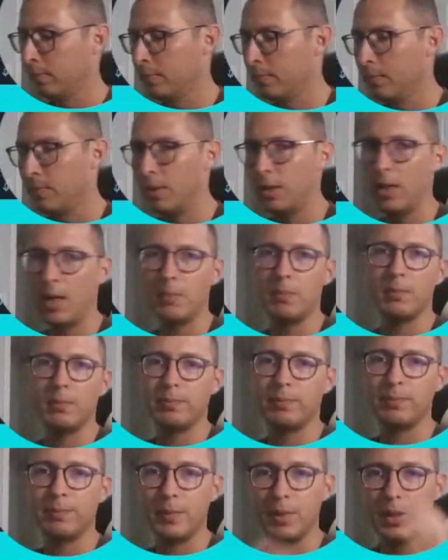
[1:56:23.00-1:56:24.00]
And I'm
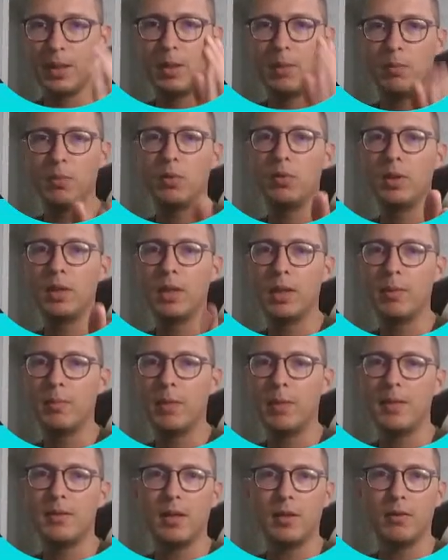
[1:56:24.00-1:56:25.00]
keep looking at
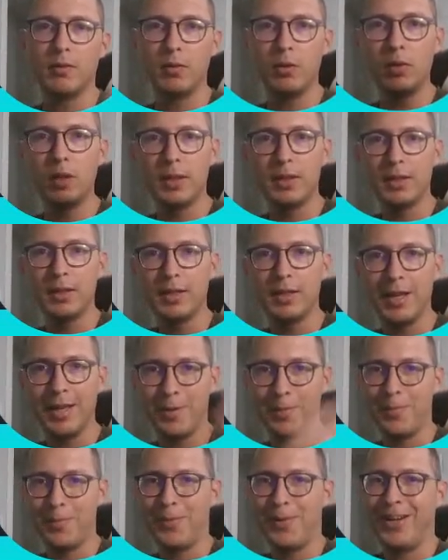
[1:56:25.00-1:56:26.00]
myself. Look at the
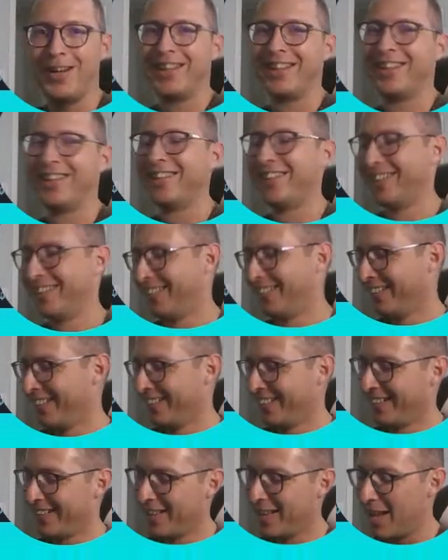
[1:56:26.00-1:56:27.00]
camera.
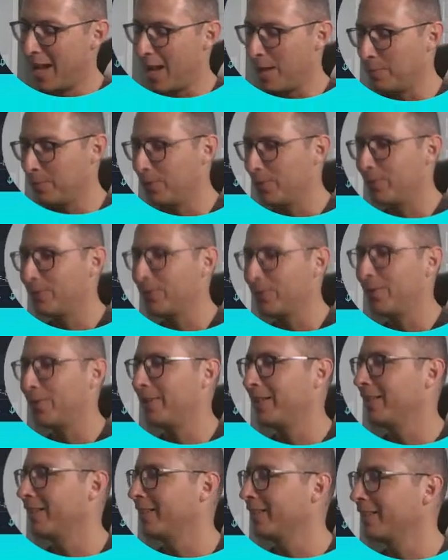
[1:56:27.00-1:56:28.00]
I'm so sorry.
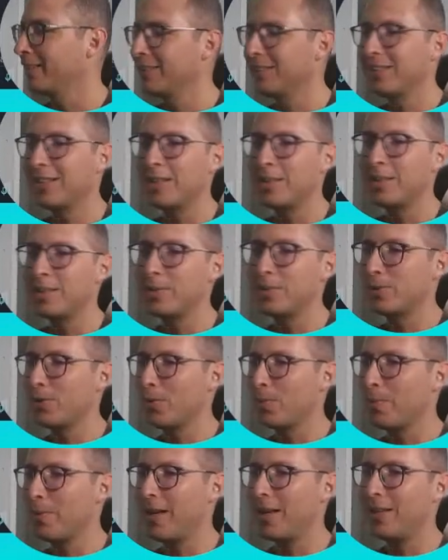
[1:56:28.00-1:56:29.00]
I'm so
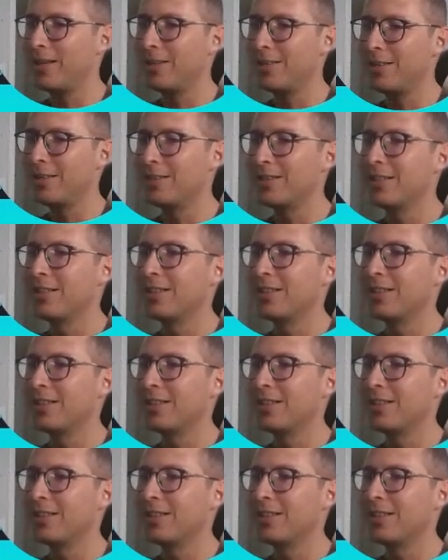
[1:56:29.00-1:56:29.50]
bad at this.